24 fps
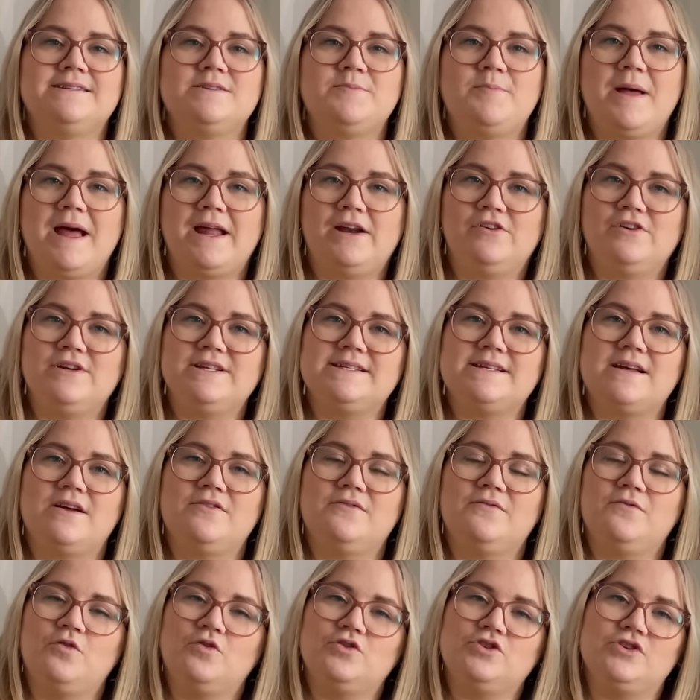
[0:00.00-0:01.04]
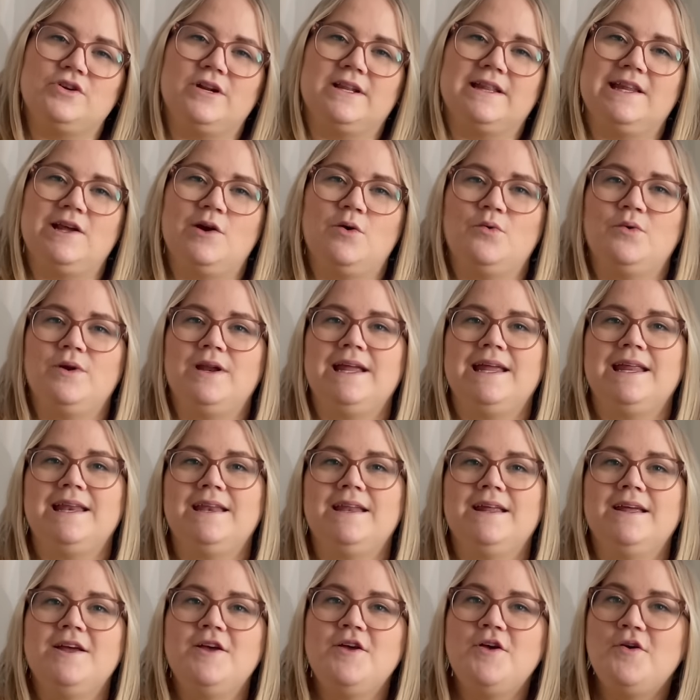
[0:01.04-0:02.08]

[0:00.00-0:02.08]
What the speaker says: the pattern is unfortunately only in